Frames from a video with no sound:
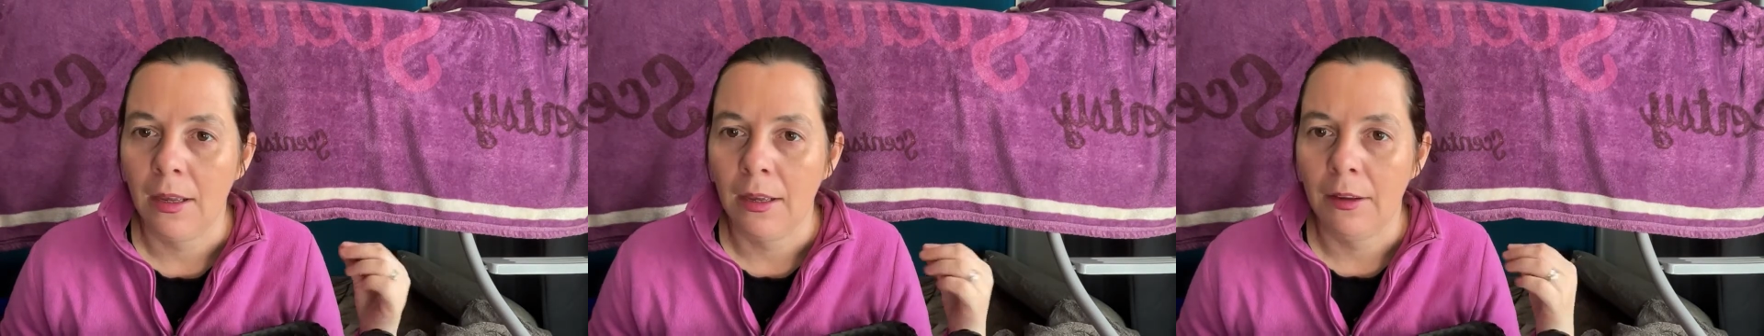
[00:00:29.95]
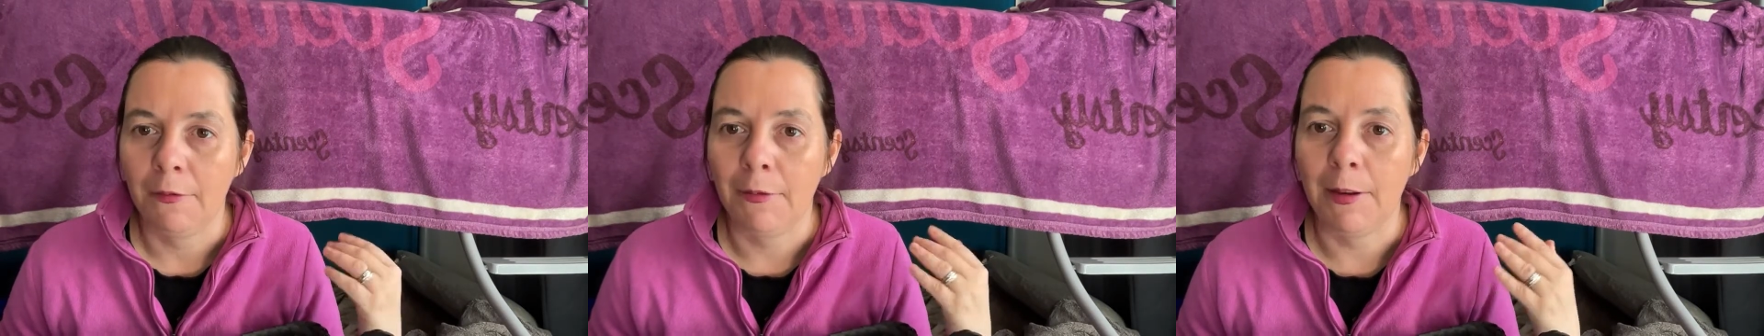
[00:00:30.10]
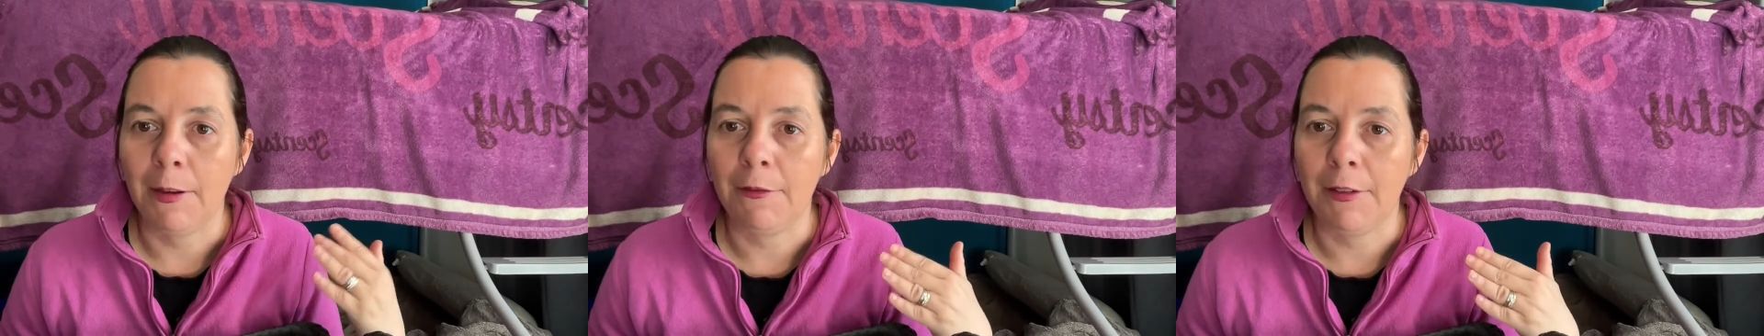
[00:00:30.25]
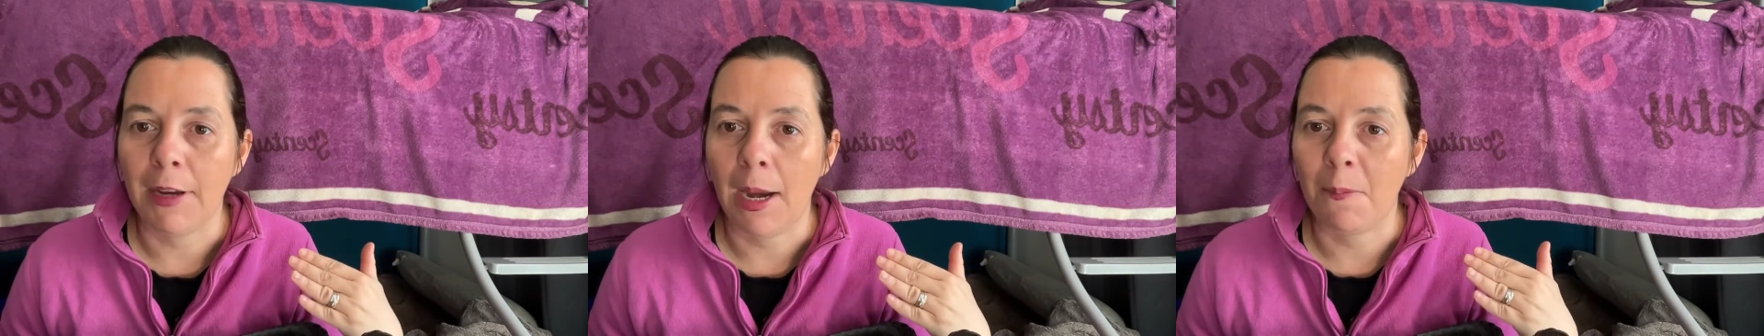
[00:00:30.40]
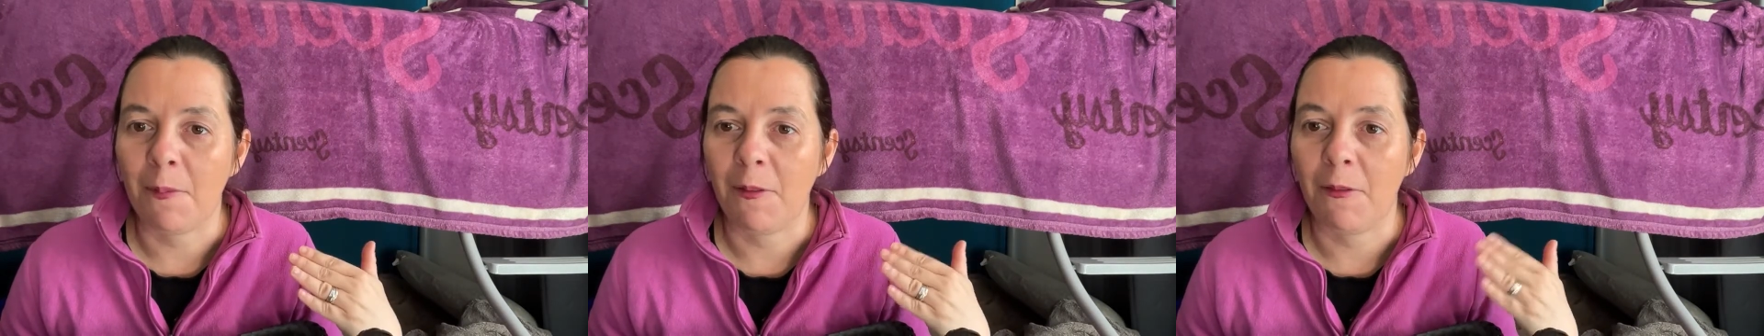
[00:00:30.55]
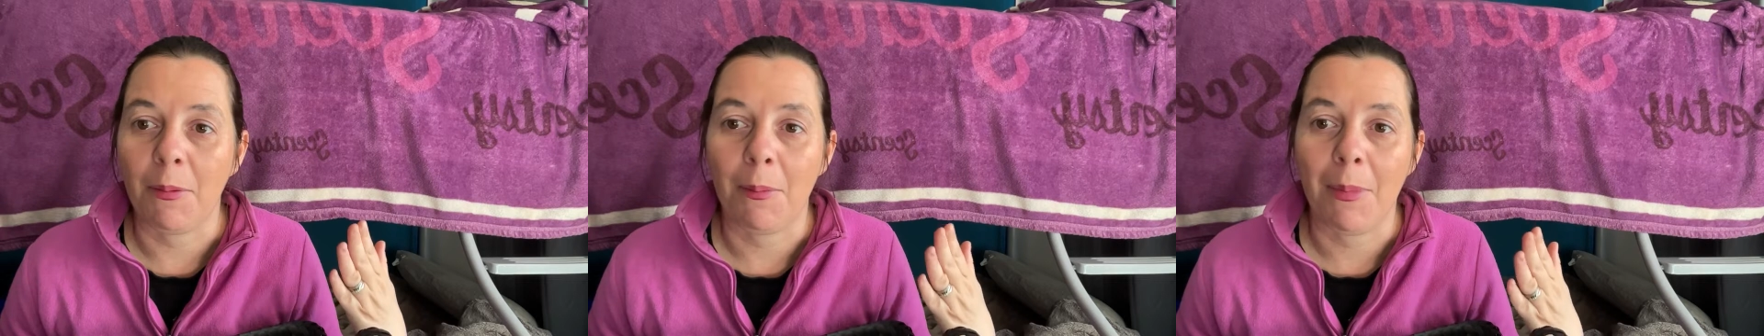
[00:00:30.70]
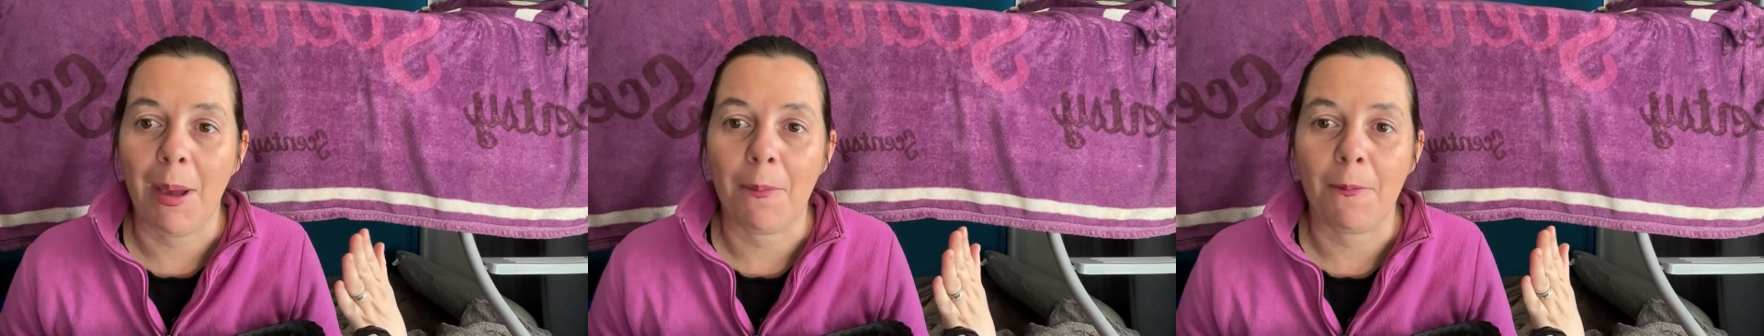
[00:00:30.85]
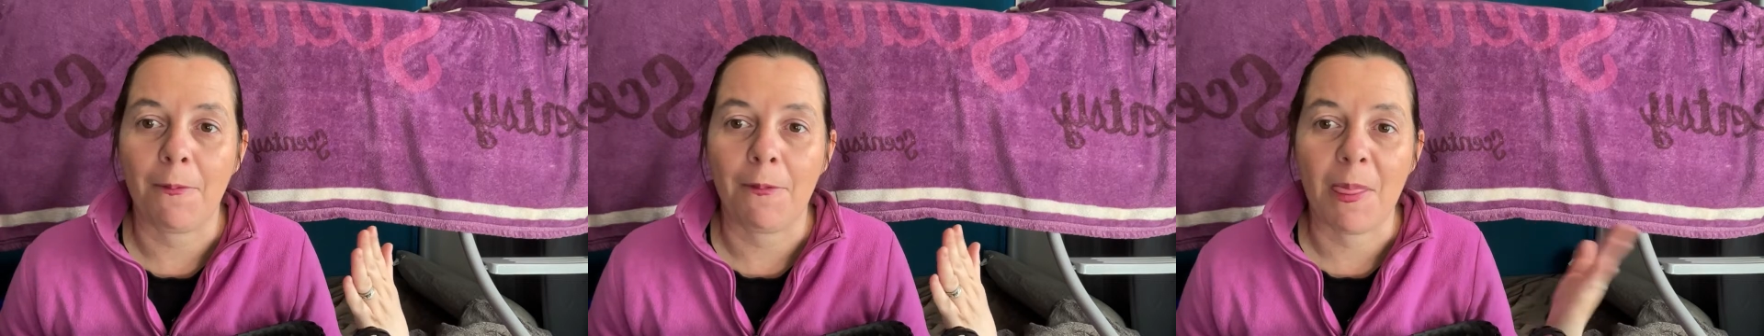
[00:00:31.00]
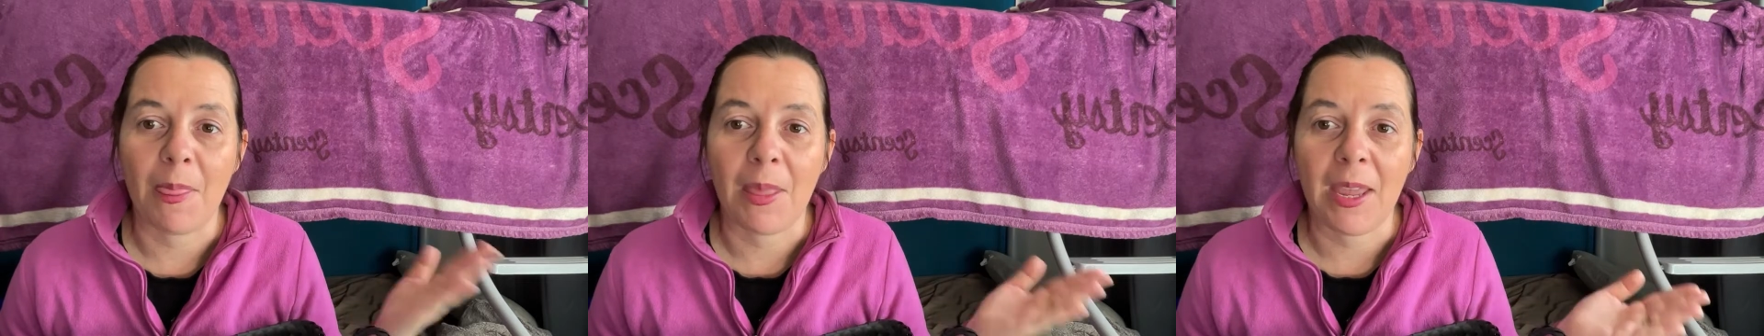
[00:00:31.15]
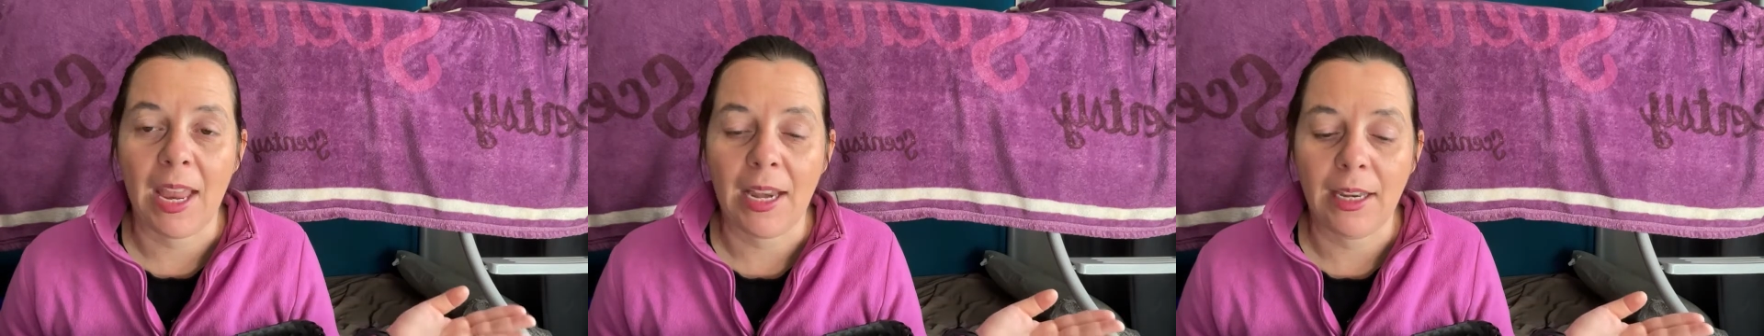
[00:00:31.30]
15th of the month
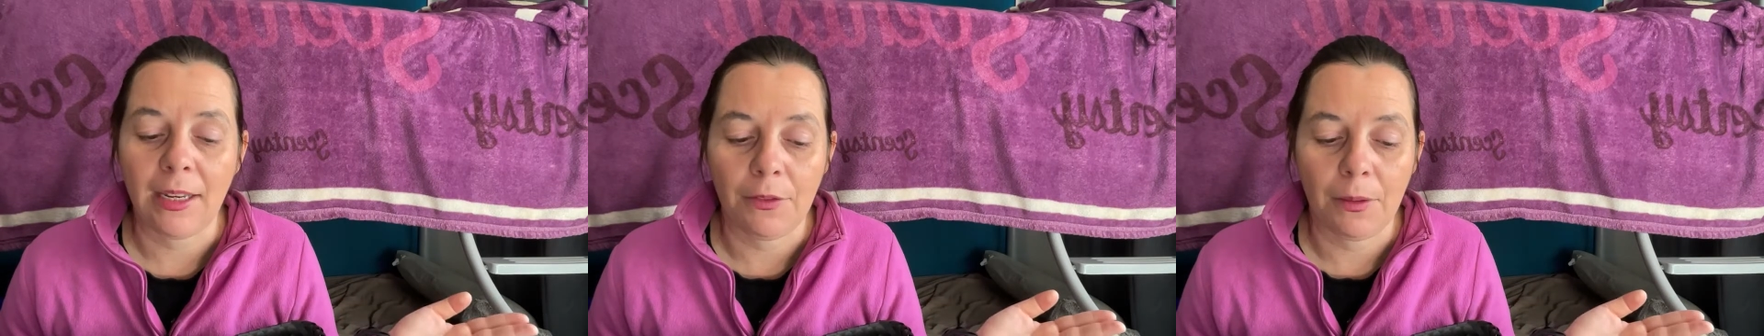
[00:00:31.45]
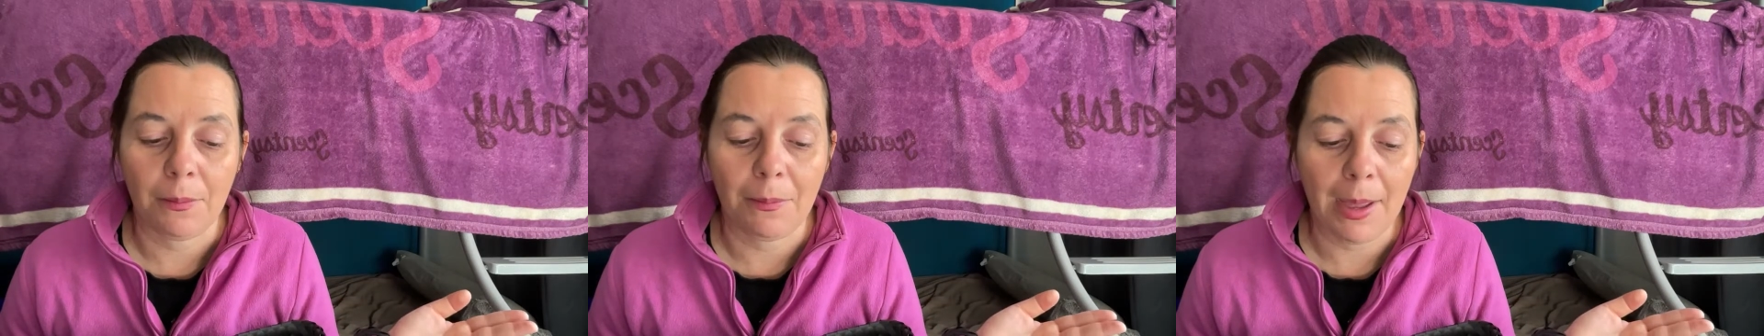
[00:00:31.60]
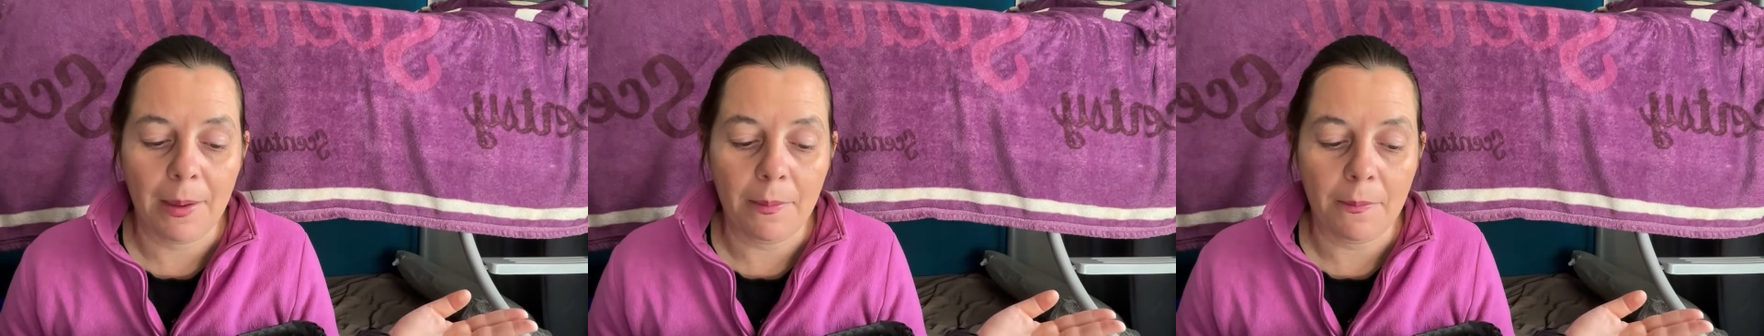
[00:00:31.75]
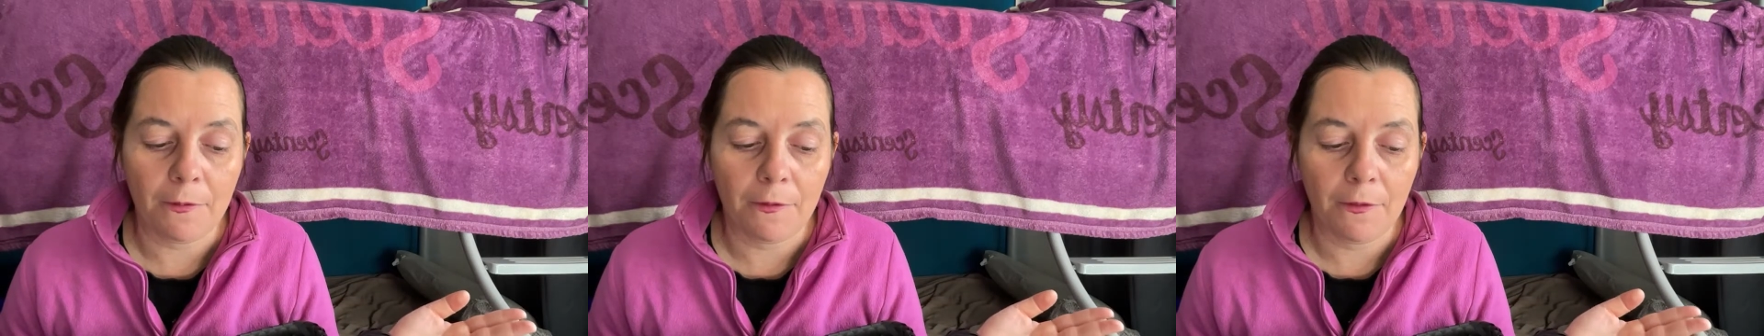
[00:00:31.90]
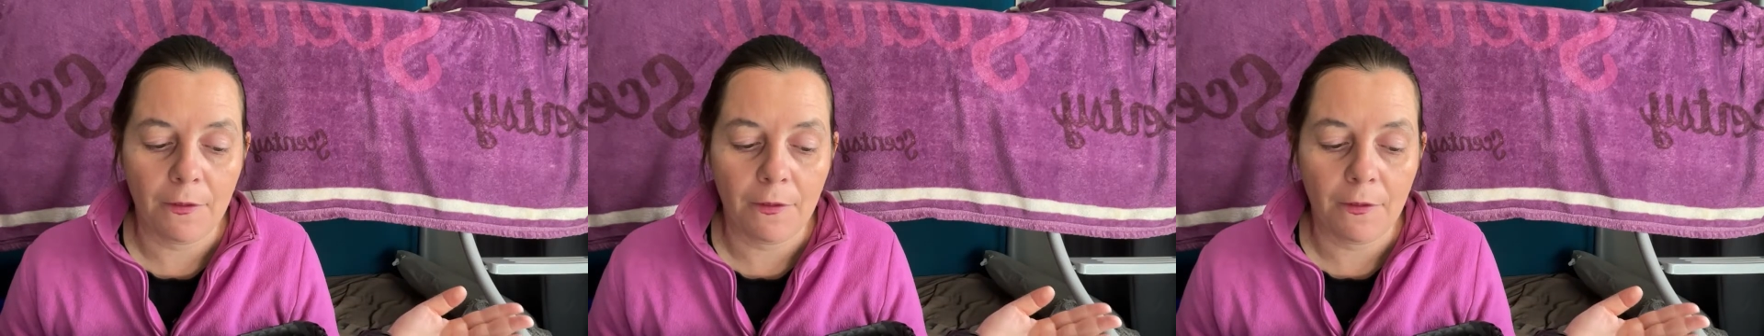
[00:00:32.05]
and the end of the month,